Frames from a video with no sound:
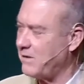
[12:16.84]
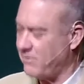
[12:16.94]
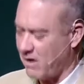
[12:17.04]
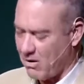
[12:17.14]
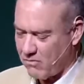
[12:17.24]
of a,
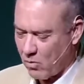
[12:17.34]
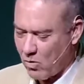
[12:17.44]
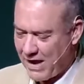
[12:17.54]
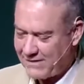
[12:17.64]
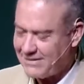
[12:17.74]
of a
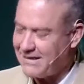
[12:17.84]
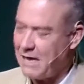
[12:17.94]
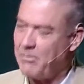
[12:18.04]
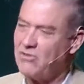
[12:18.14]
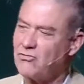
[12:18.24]
way to
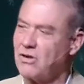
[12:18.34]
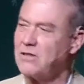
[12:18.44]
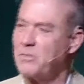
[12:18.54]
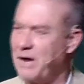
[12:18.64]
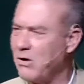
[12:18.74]
demonstrate the
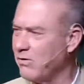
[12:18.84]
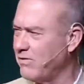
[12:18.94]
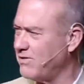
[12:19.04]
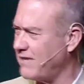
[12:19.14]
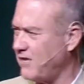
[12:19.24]
power of
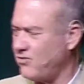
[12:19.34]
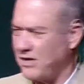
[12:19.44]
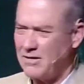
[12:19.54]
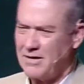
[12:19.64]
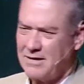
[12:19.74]
this teaching.